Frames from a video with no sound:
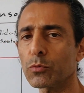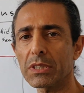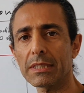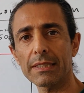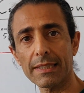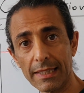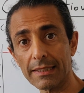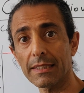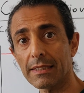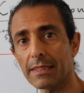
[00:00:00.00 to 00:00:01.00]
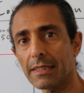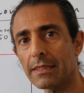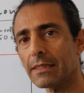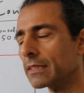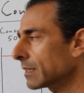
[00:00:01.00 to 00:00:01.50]
with 30
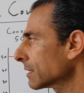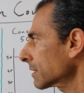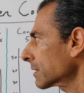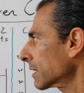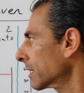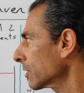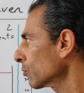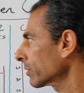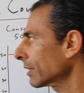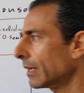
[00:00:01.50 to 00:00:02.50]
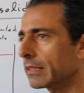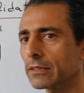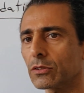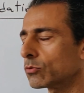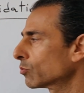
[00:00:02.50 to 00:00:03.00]
seats is
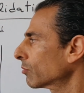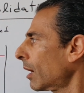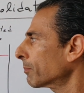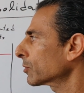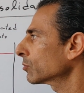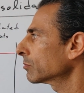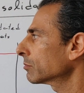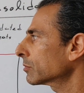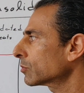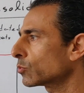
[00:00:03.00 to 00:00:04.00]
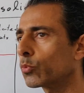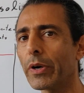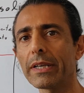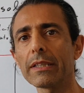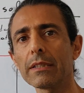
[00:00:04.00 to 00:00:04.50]
utilized to up to
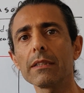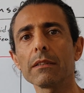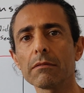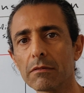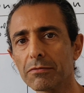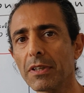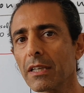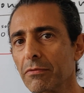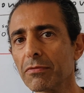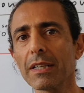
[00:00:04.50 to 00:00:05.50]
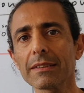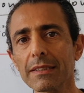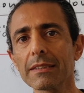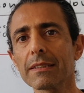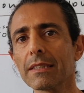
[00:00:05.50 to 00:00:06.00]
25
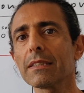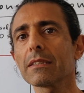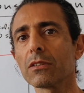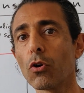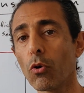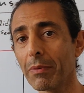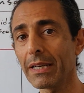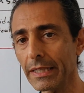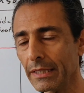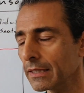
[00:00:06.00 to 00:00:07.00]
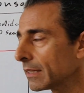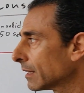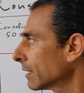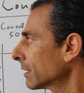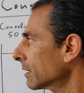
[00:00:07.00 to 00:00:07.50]
licenses normally,
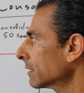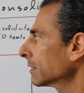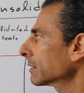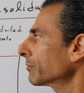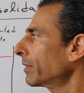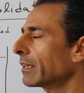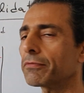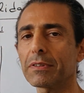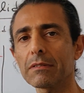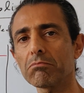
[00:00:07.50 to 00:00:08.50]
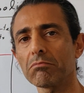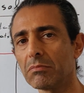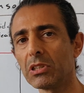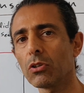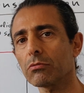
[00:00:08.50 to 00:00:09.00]
and 5 are
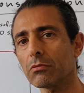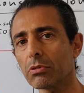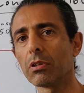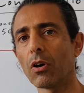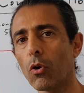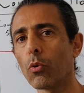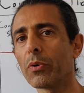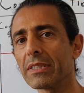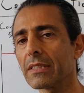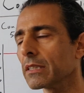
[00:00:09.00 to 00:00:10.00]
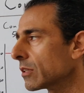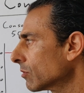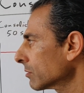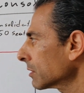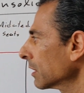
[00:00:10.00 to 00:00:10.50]
not always in
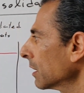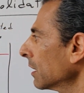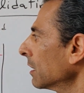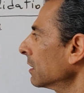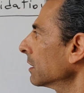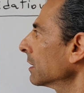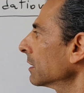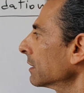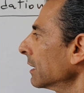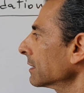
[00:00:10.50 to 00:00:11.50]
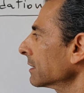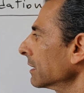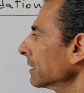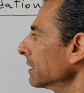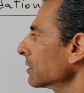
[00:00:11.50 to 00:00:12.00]
use, and let's
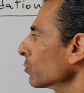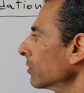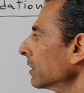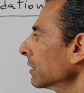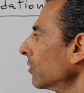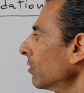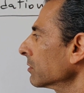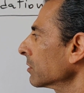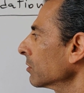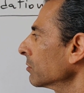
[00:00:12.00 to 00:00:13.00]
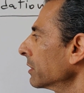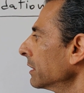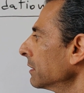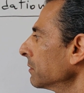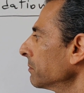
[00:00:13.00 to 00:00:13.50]
say this one also
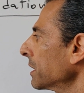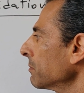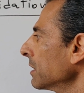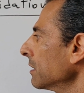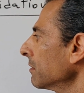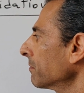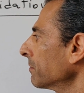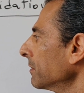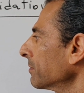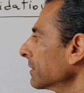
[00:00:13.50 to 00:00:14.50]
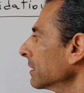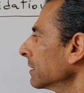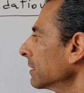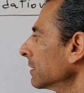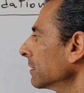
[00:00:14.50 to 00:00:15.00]
maybe
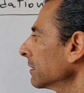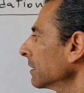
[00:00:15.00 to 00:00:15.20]
15